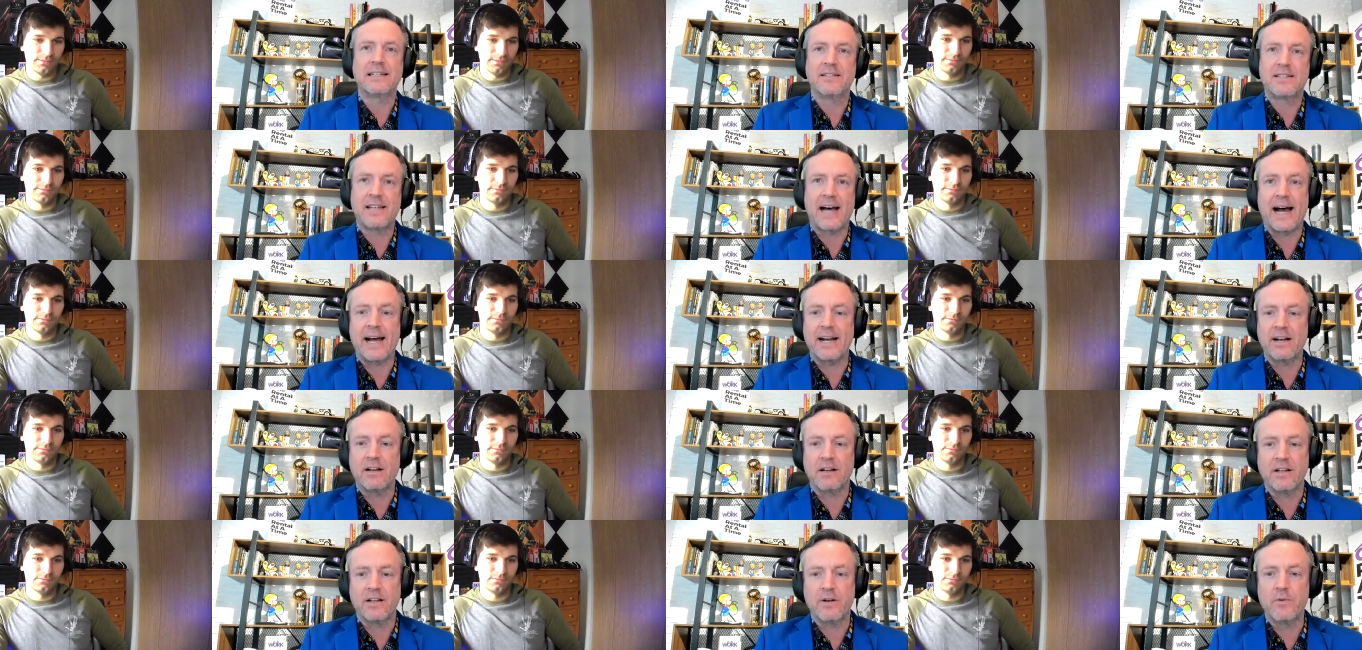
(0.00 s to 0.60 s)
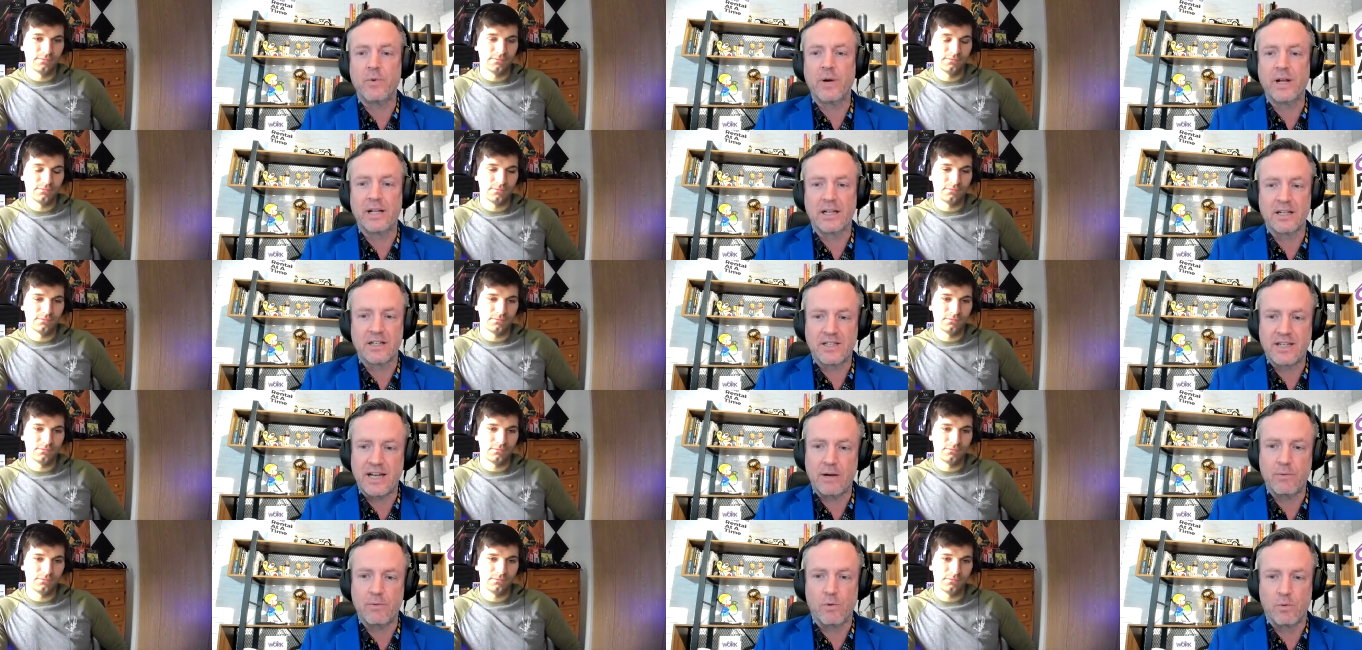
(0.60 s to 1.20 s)
Speaker 1: Title in real
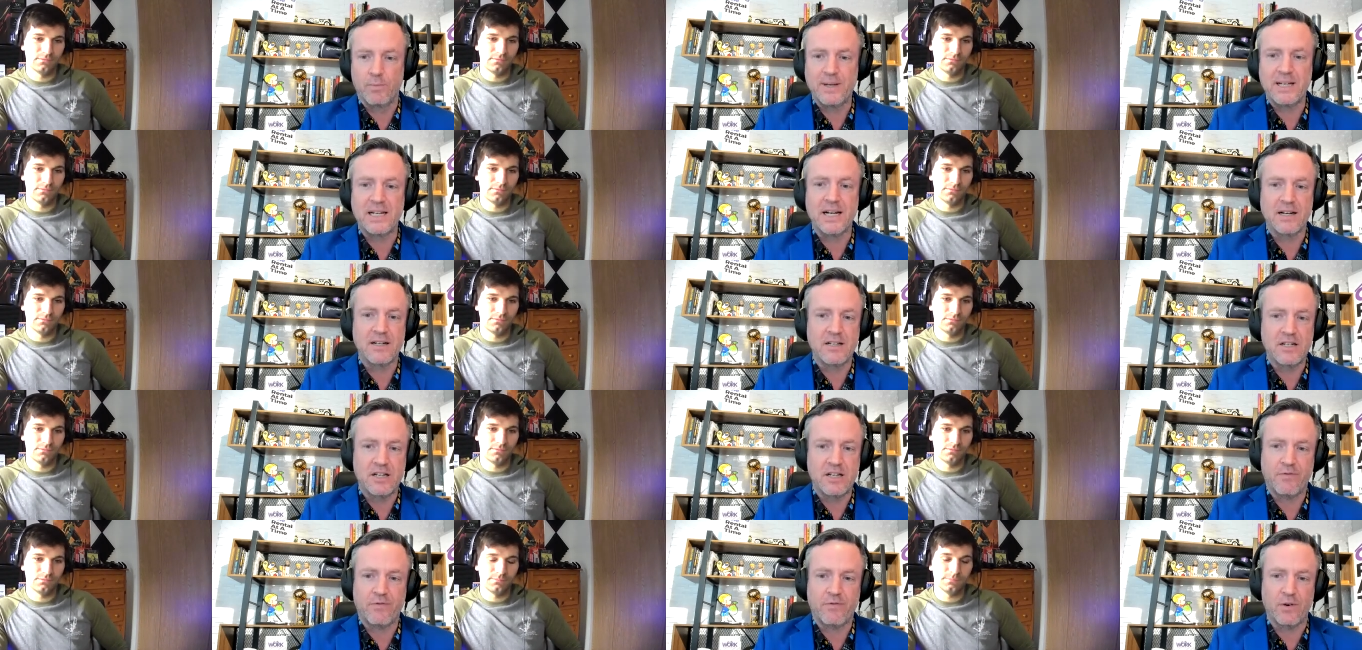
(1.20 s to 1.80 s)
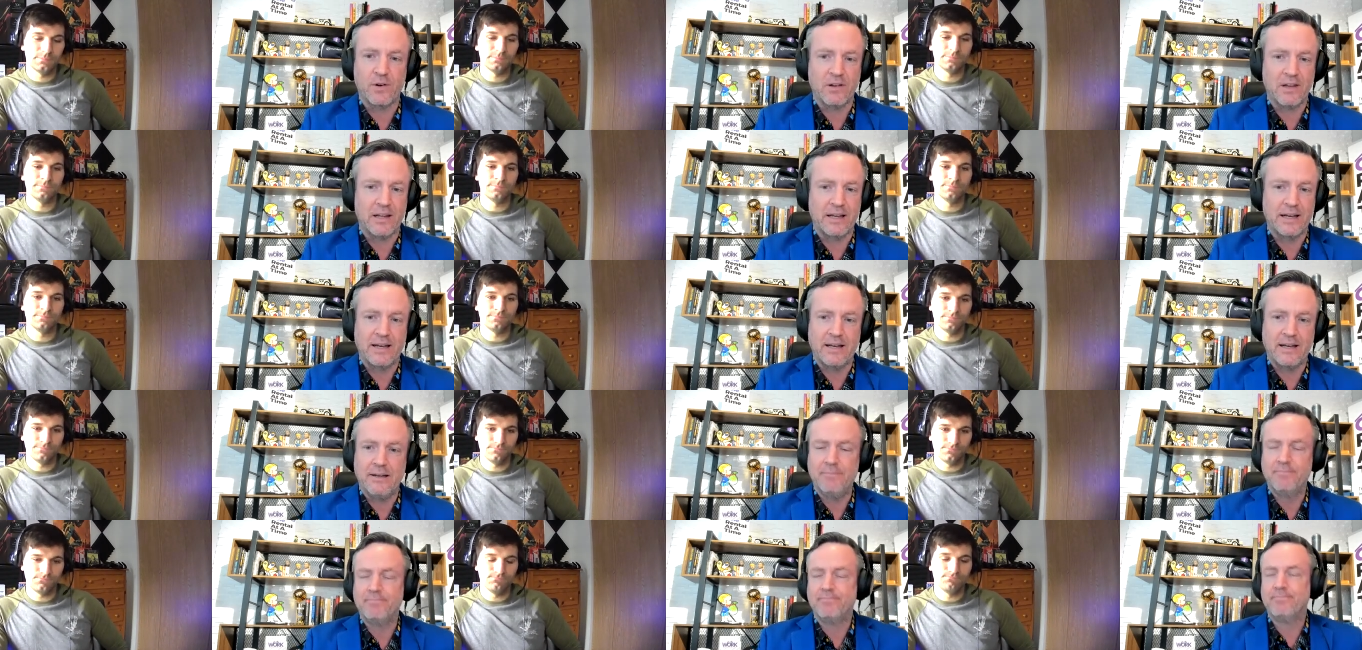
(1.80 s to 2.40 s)
estate will be done
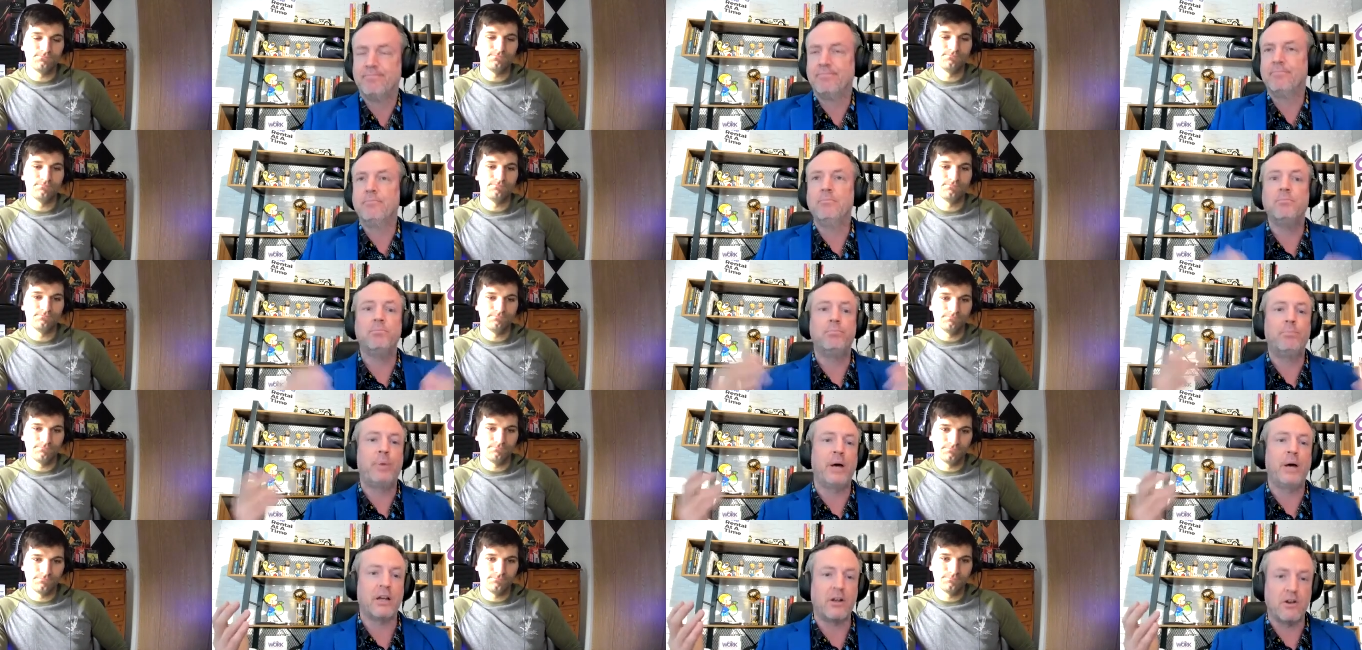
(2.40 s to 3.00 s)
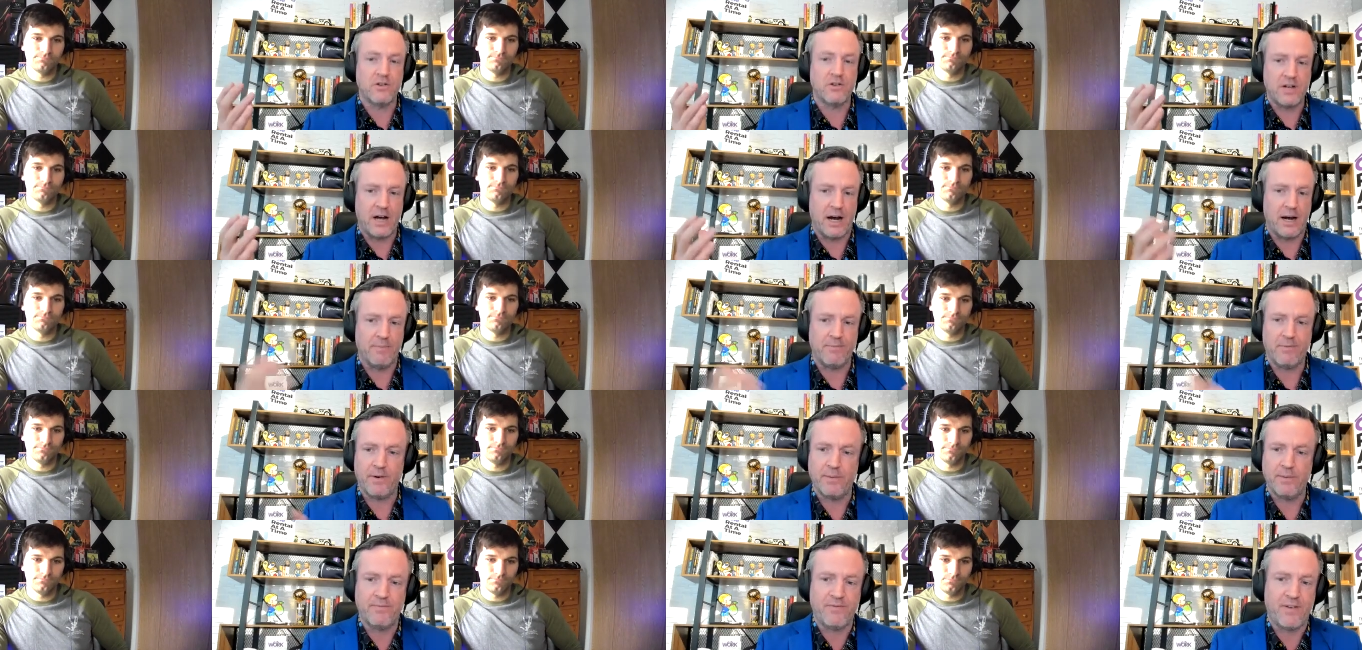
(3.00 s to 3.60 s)
differently pick your
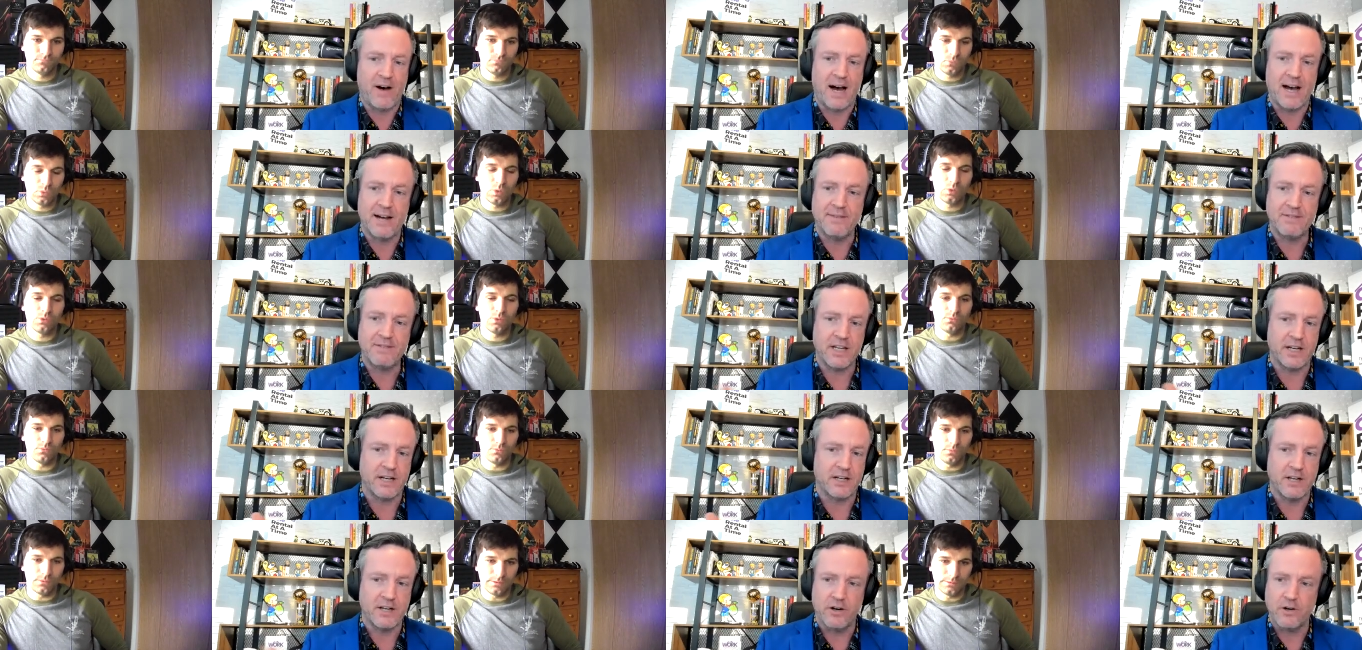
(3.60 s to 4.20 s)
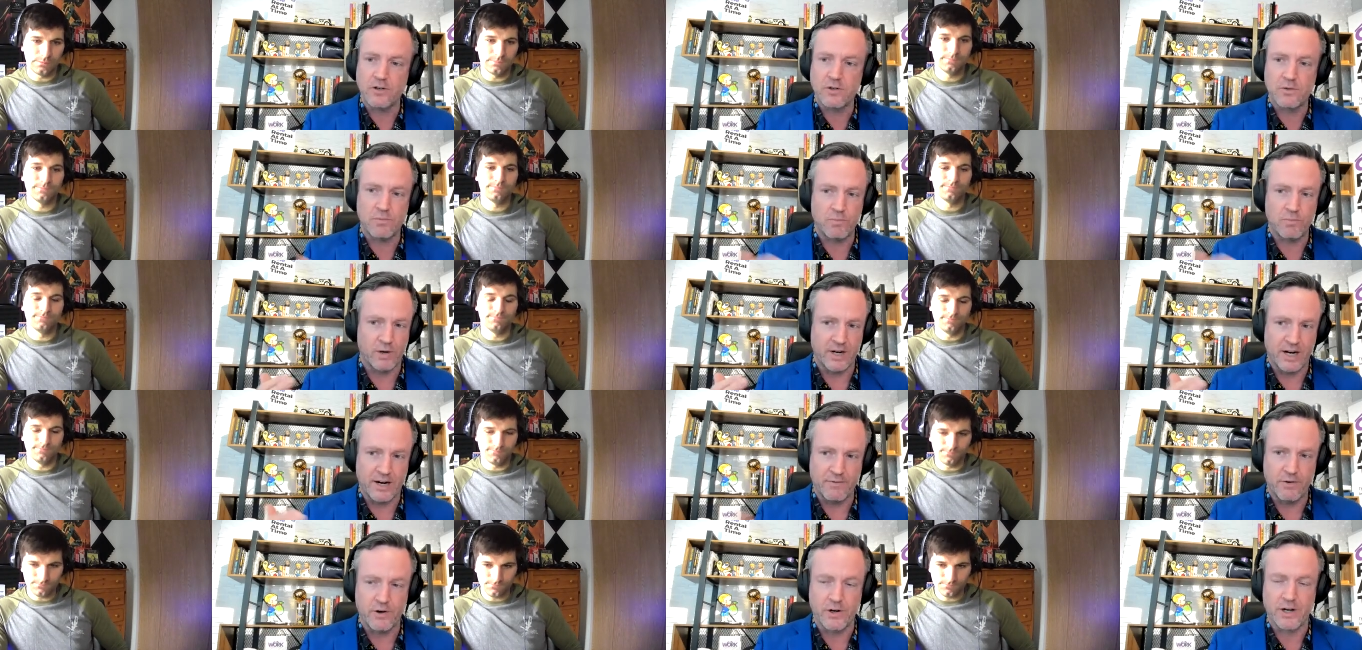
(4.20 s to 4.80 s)
time frame, five, ten years,
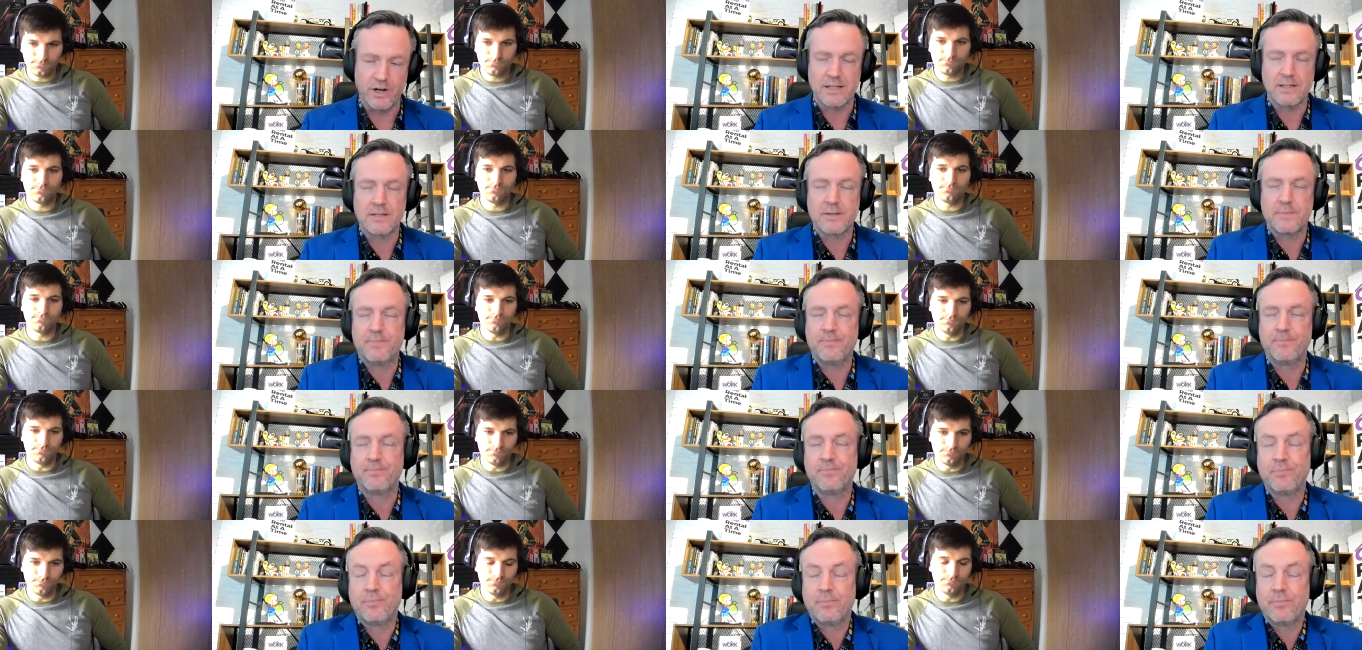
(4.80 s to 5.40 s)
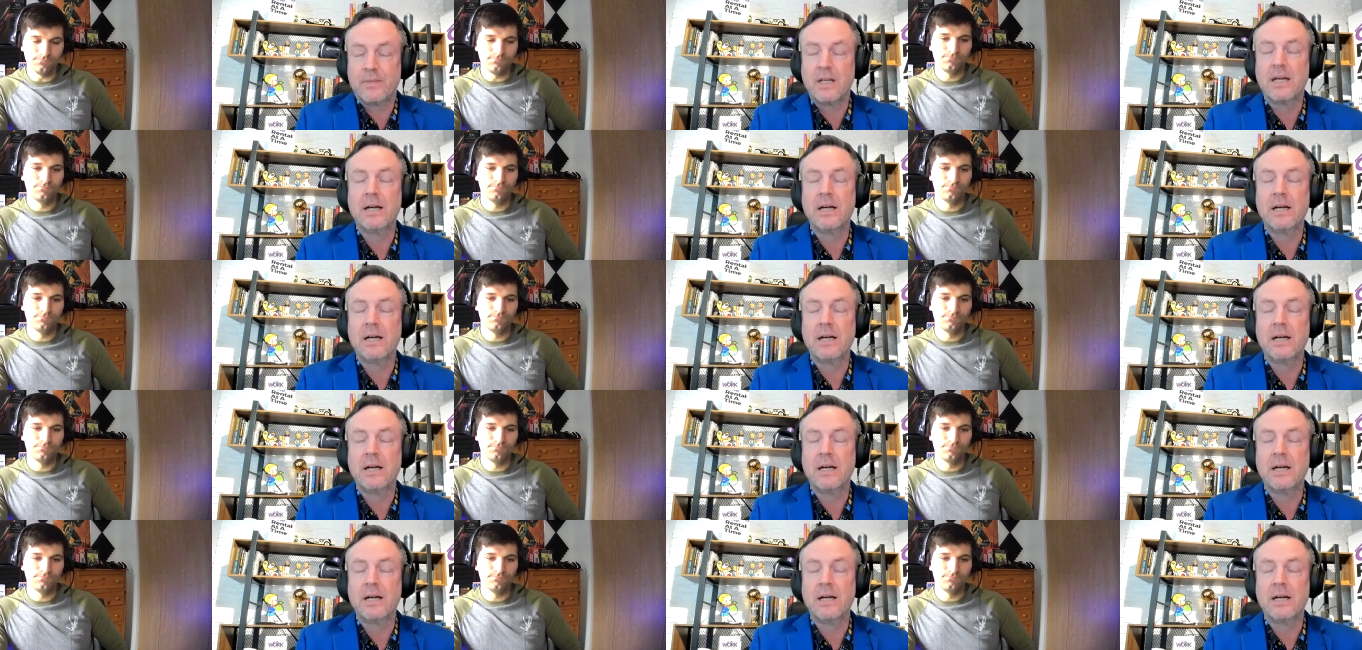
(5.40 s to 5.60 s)
whatever it is. Mm.